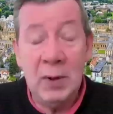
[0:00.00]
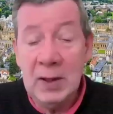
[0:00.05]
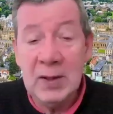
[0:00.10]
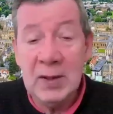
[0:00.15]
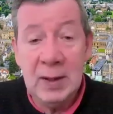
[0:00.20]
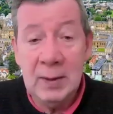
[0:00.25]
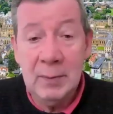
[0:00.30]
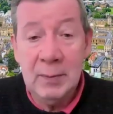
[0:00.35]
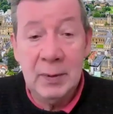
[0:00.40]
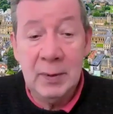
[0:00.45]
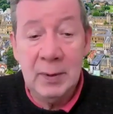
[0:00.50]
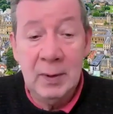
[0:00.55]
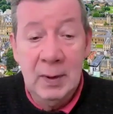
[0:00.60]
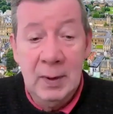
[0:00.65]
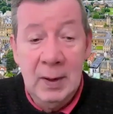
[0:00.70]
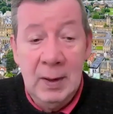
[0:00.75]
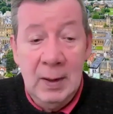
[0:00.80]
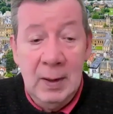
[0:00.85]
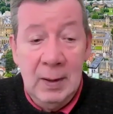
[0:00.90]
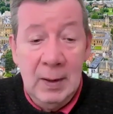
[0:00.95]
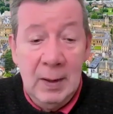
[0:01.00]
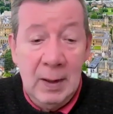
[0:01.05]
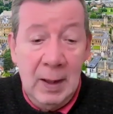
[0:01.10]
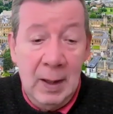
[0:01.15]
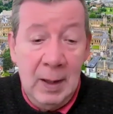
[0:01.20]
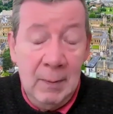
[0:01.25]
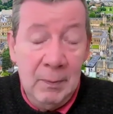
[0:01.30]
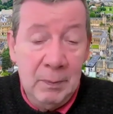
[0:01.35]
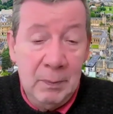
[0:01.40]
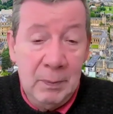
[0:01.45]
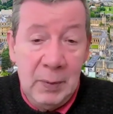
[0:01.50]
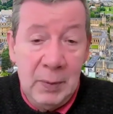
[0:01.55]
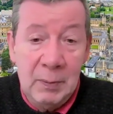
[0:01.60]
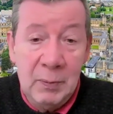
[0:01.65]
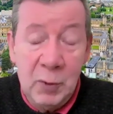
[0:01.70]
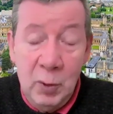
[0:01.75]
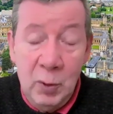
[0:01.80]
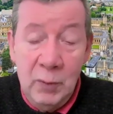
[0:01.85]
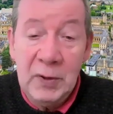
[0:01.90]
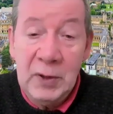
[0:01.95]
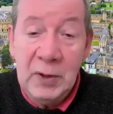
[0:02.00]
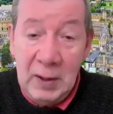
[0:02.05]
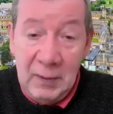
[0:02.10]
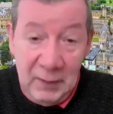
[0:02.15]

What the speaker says: example, proven in